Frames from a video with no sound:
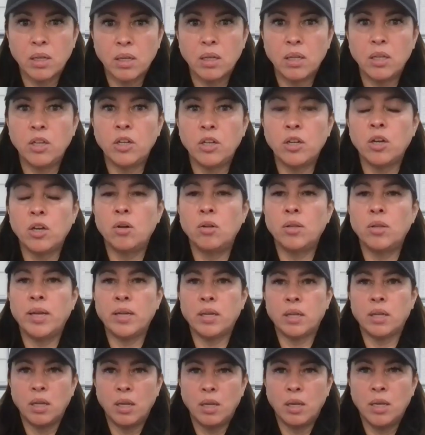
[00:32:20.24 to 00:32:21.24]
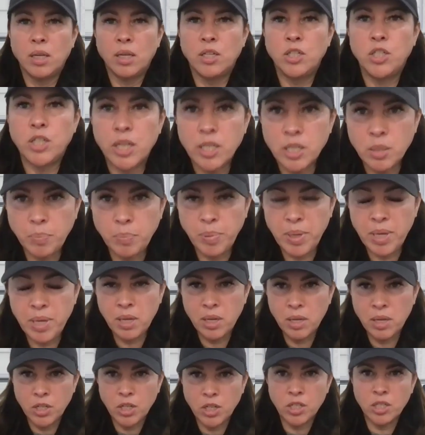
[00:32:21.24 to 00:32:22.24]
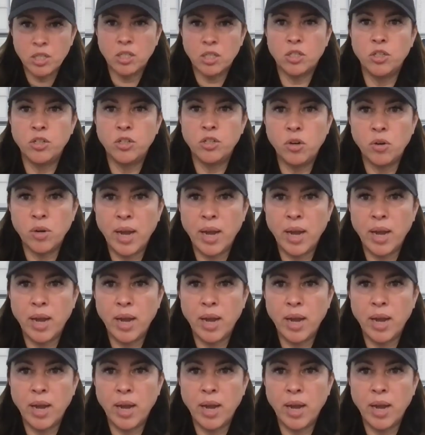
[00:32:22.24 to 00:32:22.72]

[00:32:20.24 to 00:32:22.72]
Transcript: like you don't